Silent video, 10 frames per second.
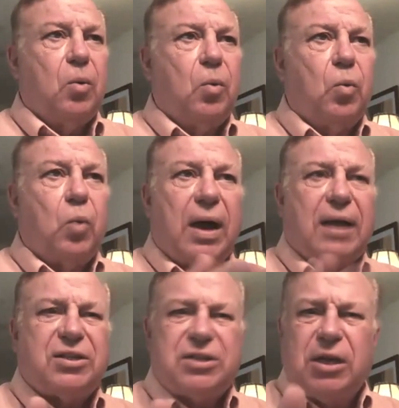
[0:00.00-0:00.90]

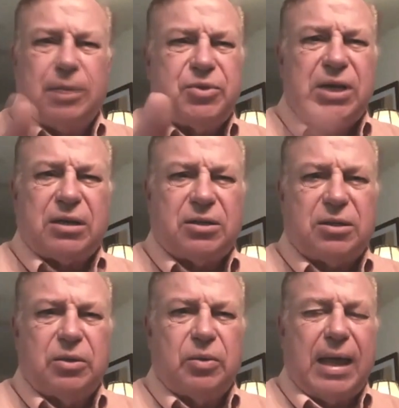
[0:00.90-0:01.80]
Why still object
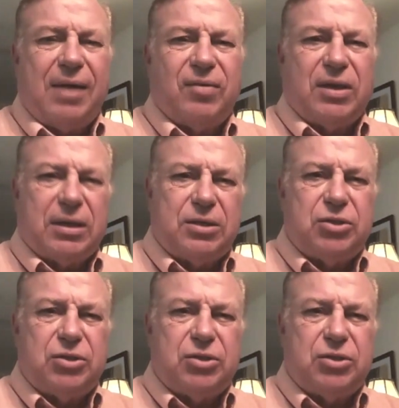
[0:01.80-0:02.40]
to having